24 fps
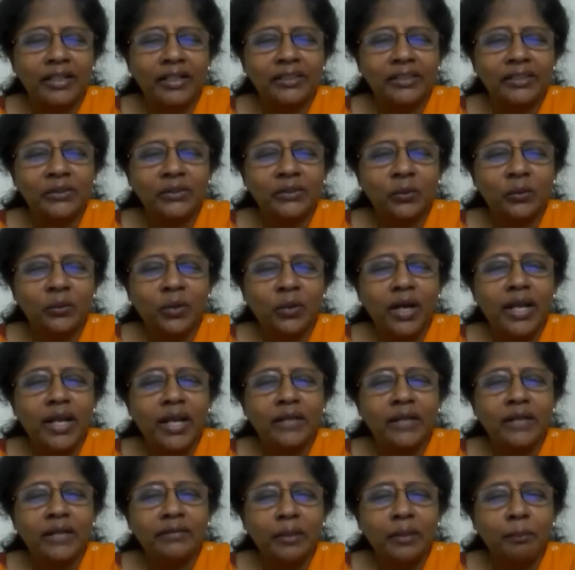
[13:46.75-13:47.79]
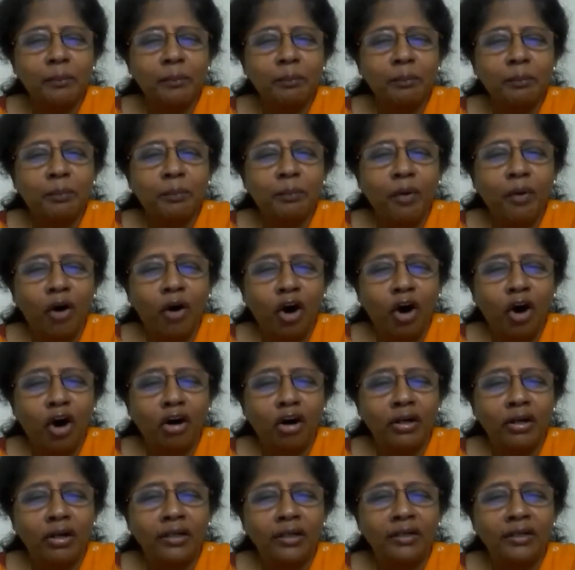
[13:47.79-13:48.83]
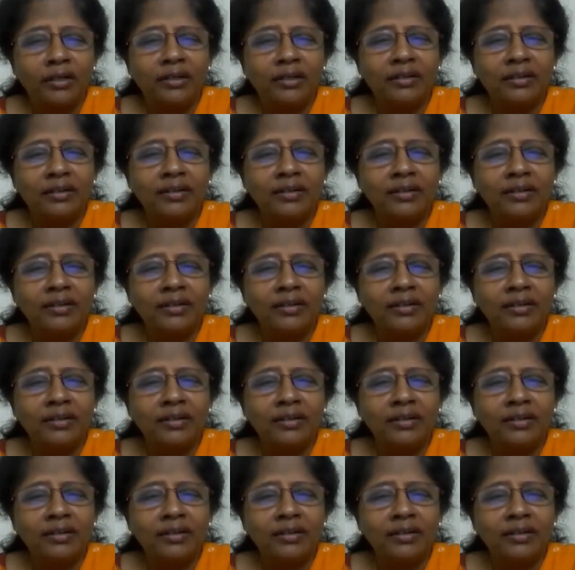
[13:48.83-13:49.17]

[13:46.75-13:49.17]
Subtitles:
So you say pond.